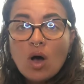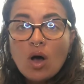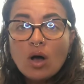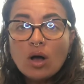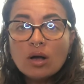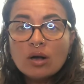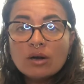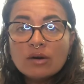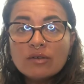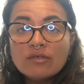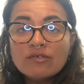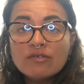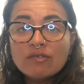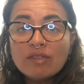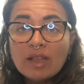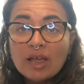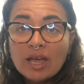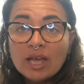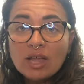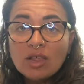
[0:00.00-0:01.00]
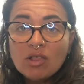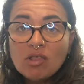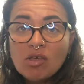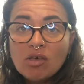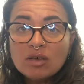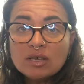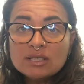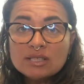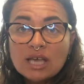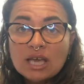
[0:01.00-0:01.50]
are flying
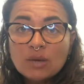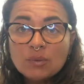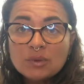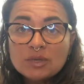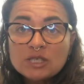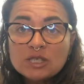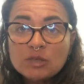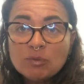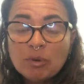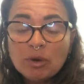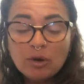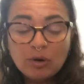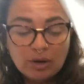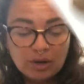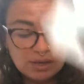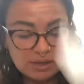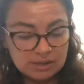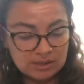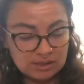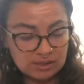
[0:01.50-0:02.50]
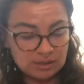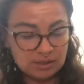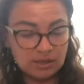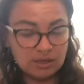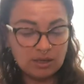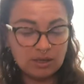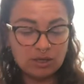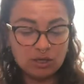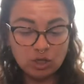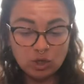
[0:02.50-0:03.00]
alongside with spirit.
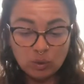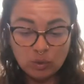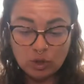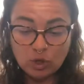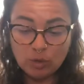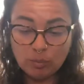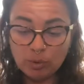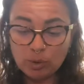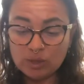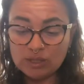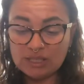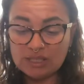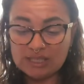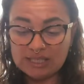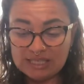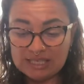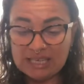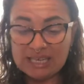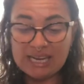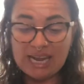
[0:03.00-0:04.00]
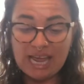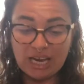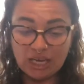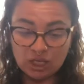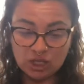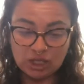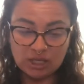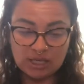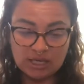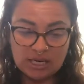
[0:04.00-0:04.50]
You and your person, this
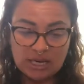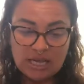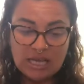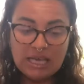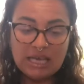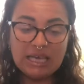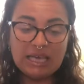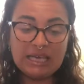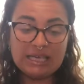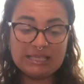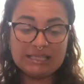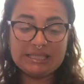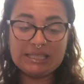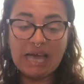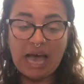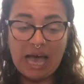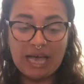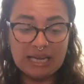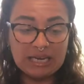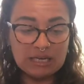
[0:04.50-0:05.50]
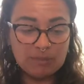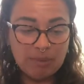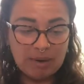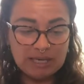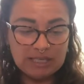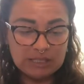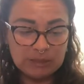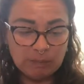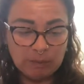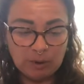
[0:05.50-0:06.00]
connection is guided
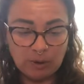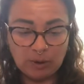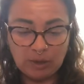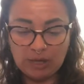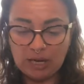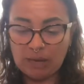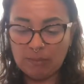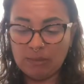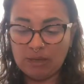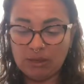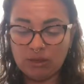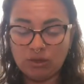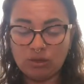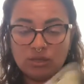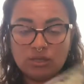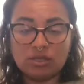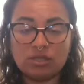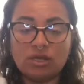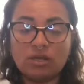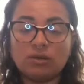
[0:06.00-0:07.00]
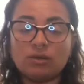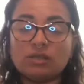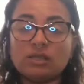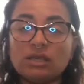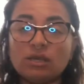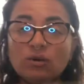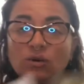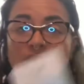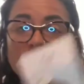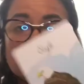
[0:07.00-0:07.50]
by spirit. I mean, there's another
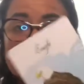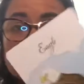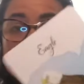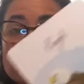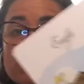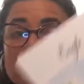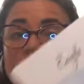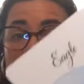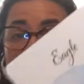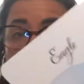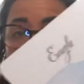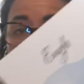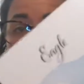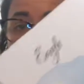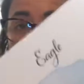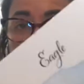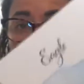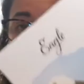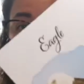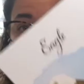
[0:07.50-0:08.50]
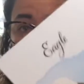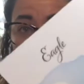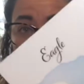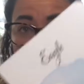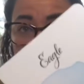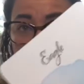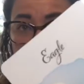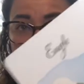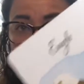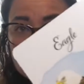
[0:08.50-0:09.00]
synchronicity there. Two
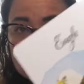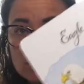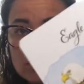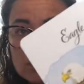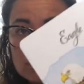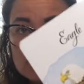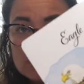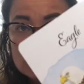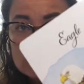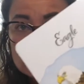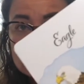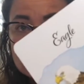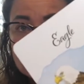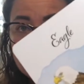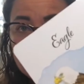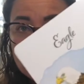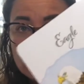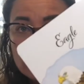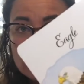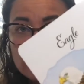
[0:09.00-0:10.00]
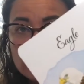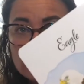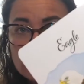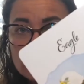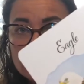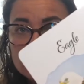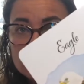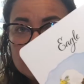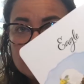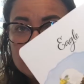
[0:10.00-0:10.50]
bald eagles
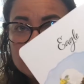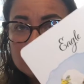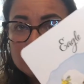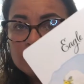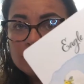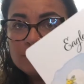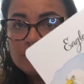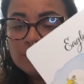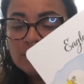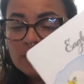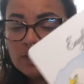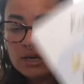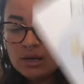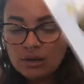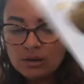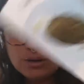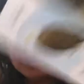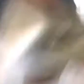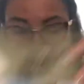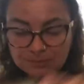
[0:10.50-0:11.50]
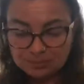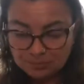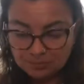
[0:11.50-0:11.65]
appearing here.